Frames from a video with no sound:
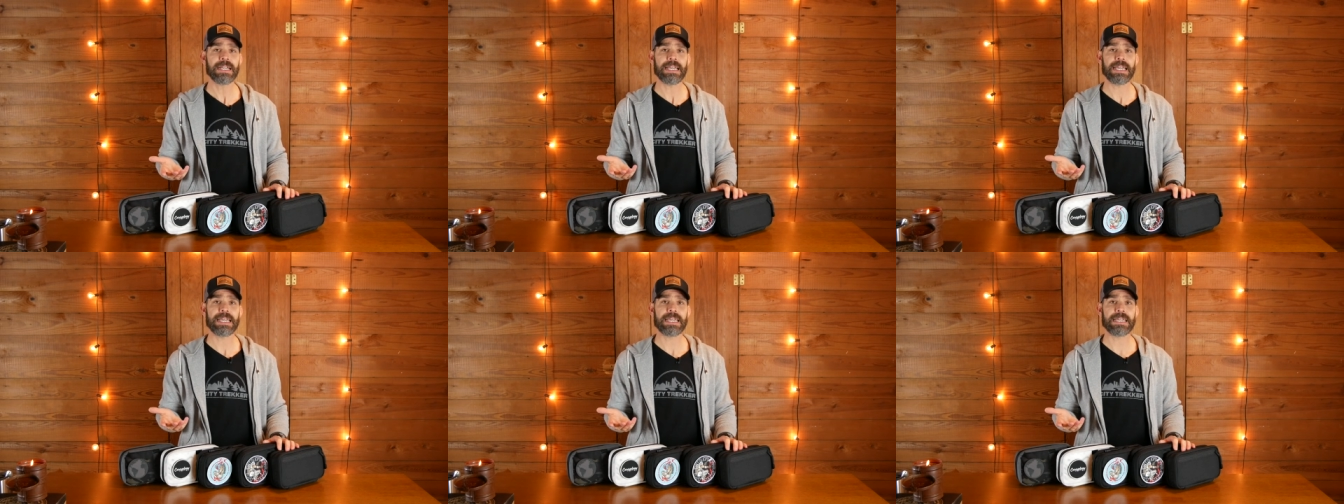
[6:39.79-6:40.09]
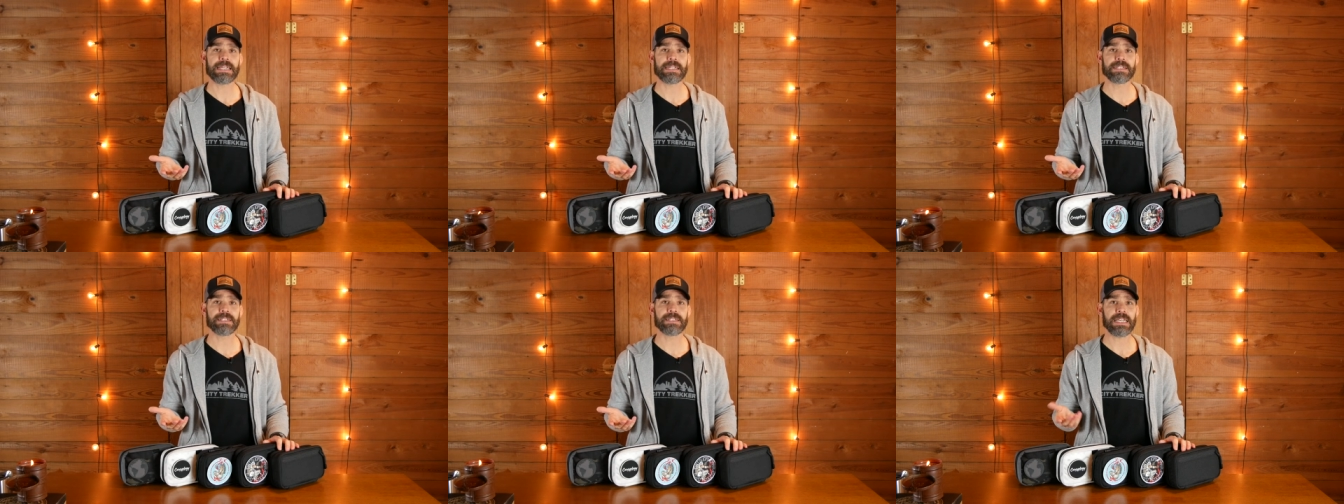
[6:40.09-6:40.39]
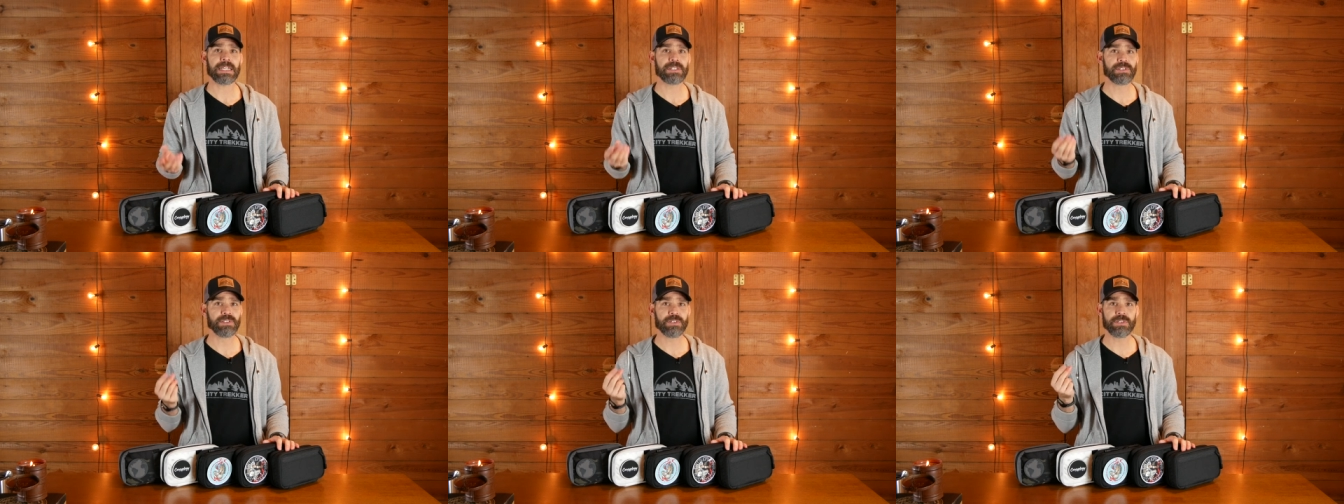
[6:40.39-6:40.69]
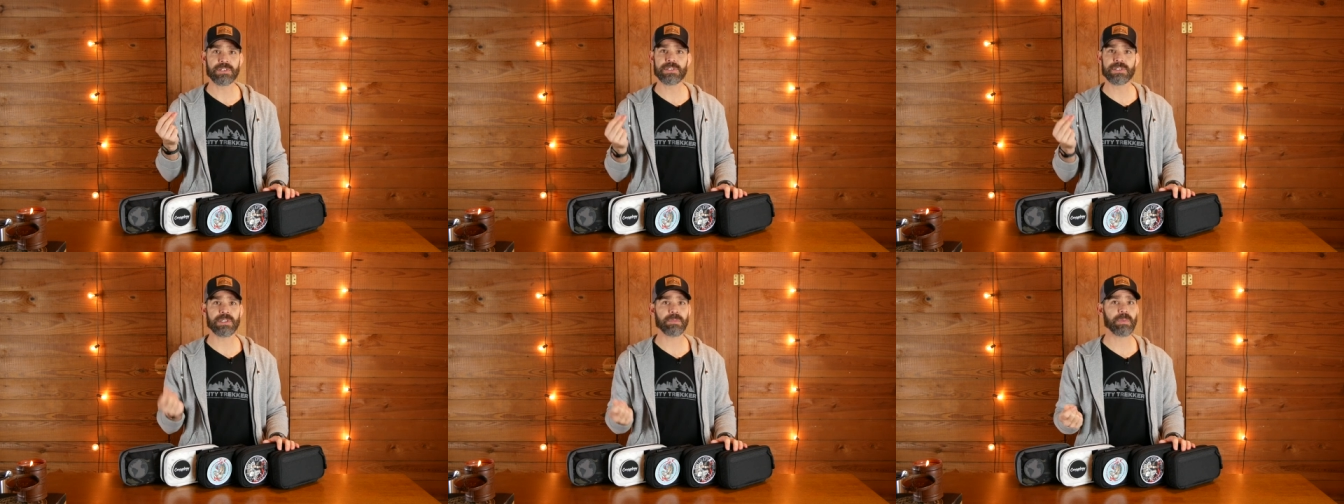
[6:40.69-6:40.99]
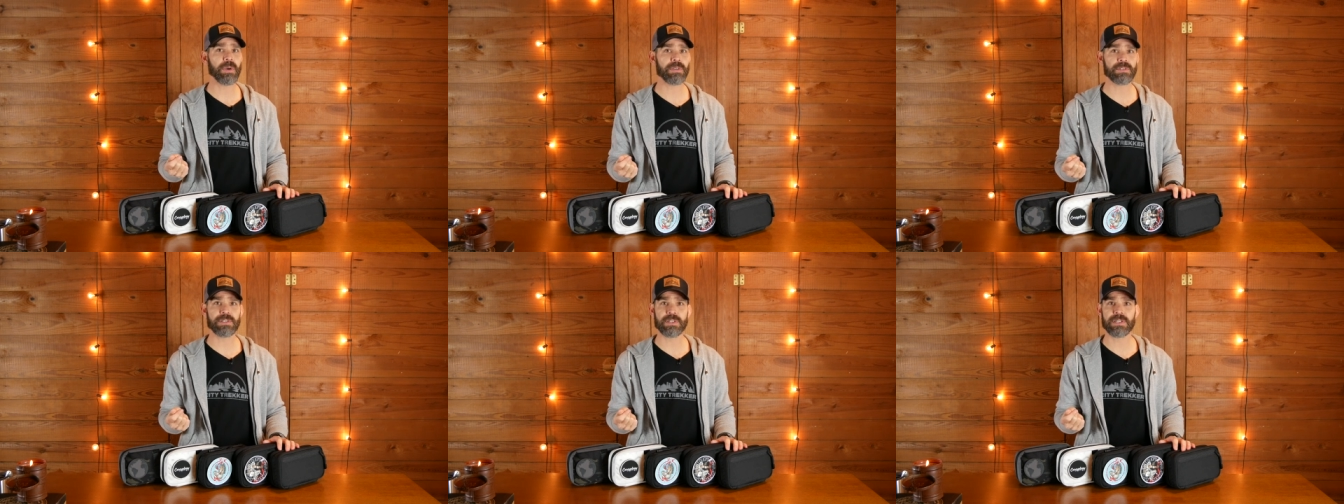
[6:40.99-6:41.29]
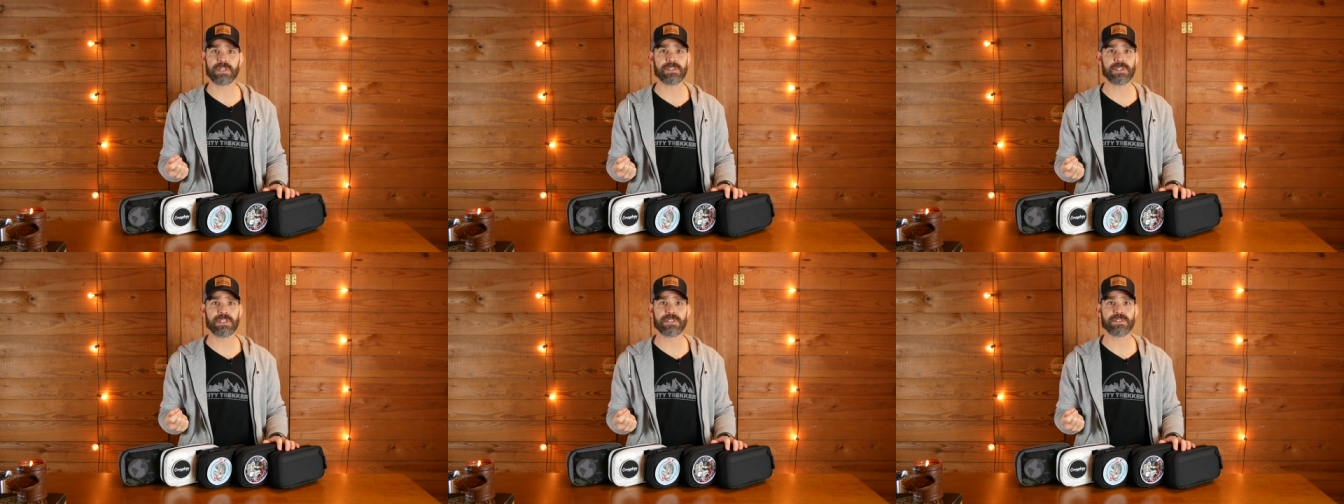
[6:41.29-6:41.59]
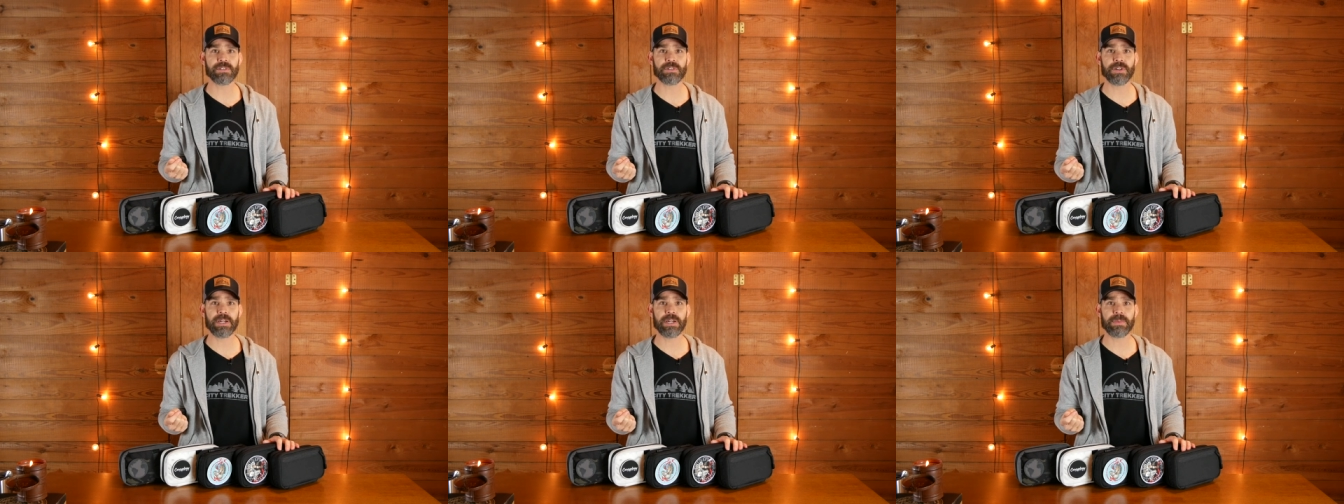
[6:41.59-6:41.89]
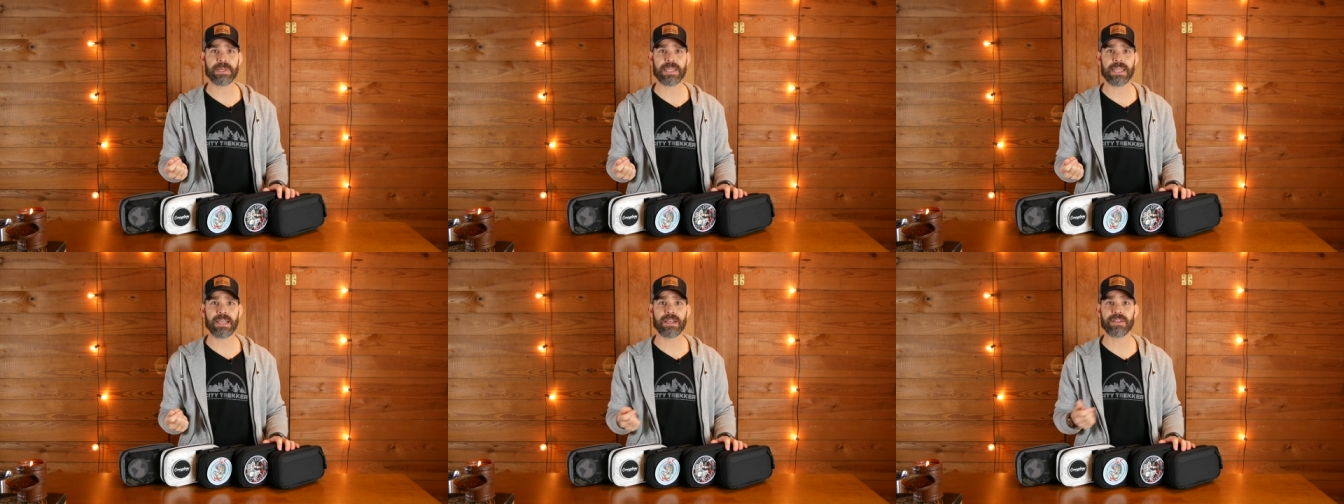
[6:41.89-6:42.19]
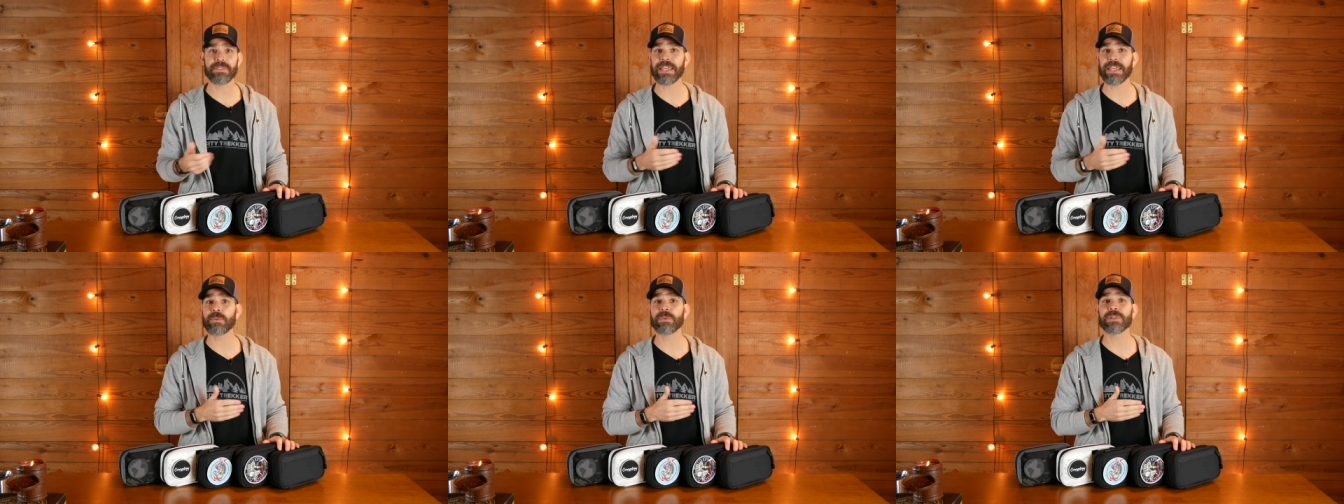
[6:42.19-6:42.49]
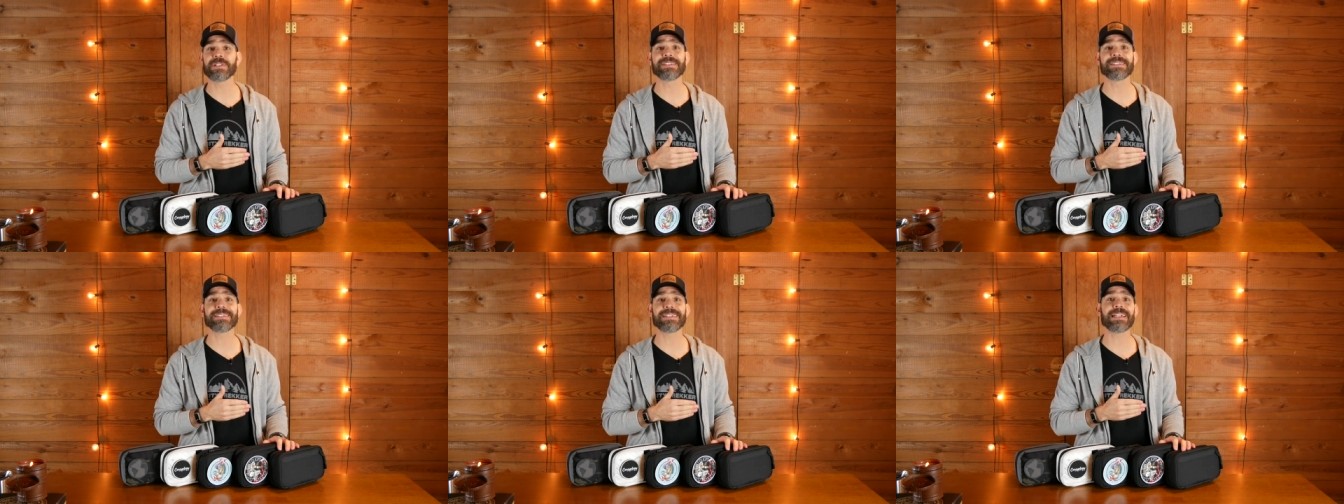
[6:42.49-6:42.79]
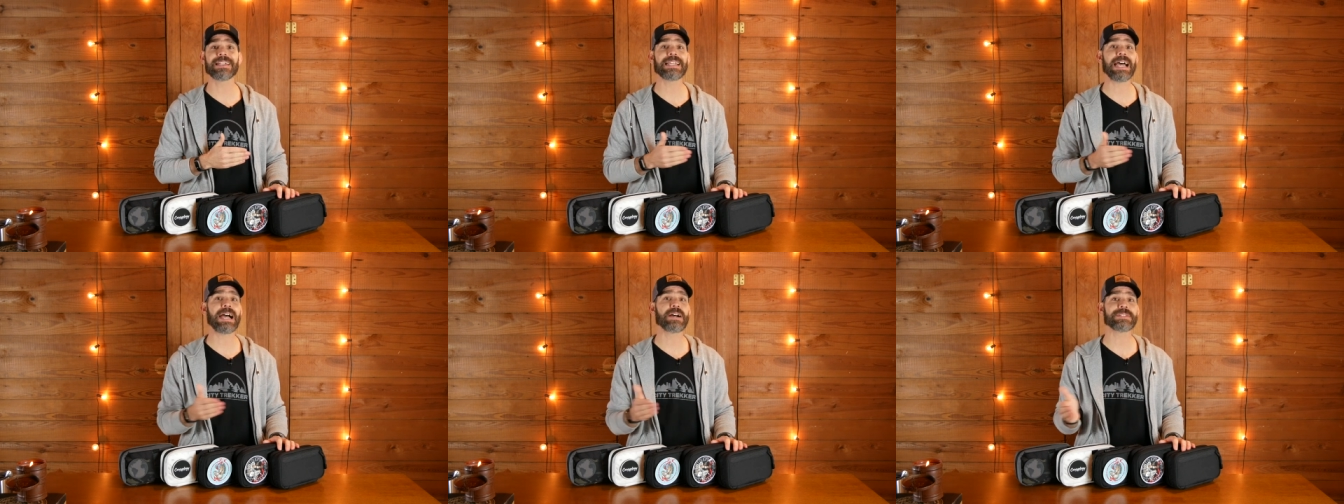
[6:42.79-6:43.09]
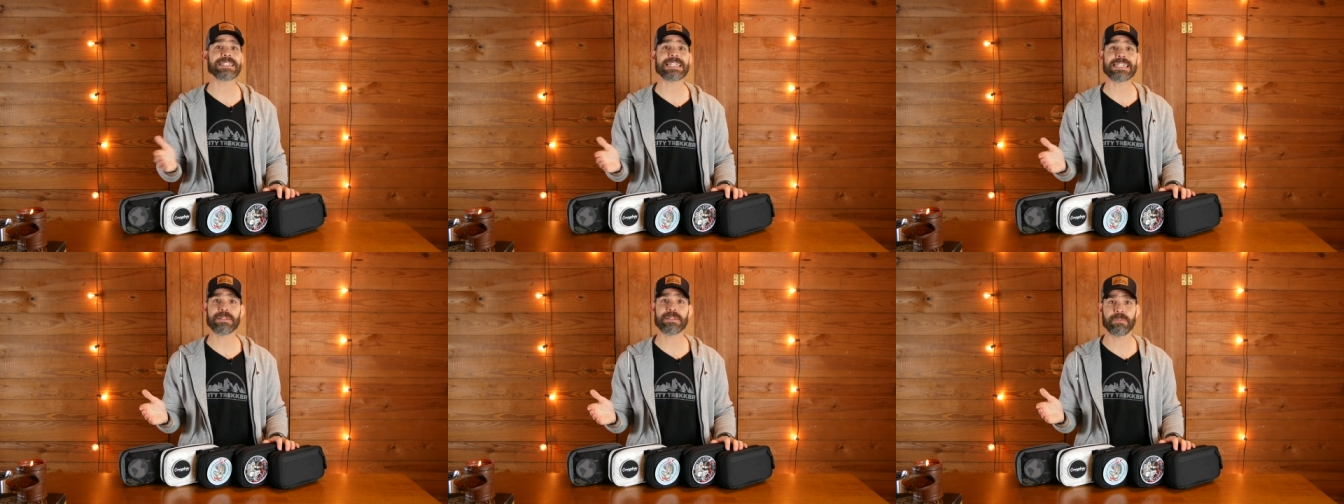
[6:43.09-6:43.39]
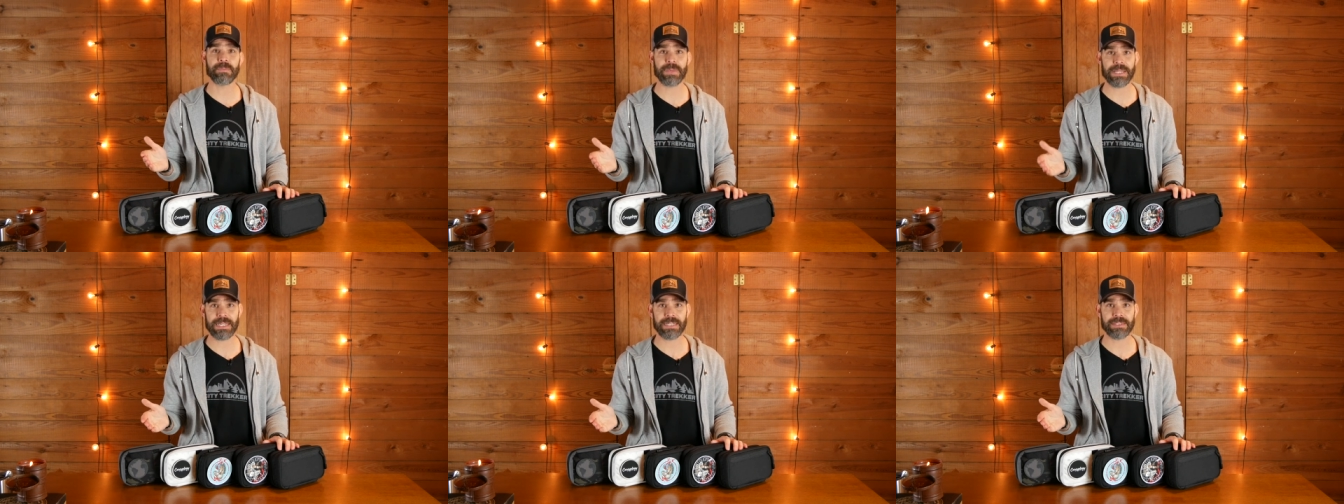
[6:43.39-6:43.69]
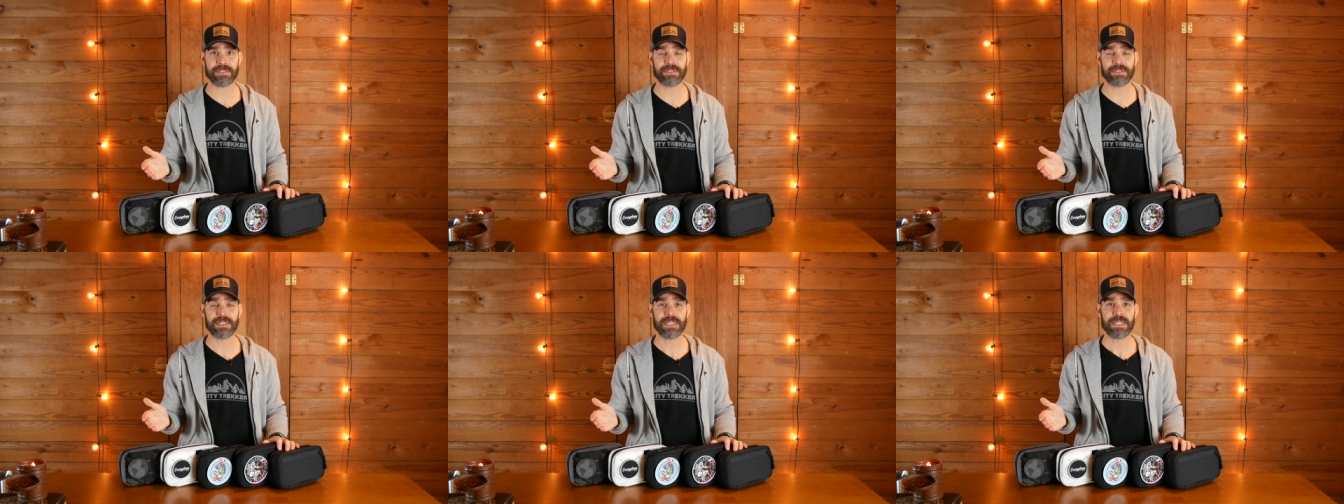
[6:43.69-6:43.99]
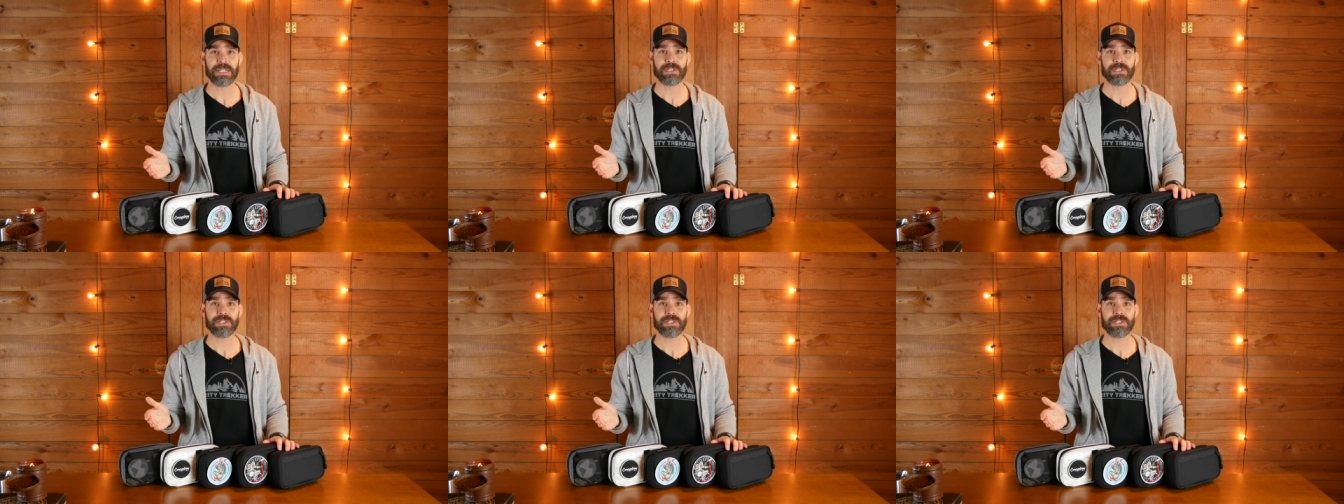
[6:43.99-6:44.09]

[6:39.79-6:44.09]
and as soon as he posts on his Instagram account, they will sell out in minutes.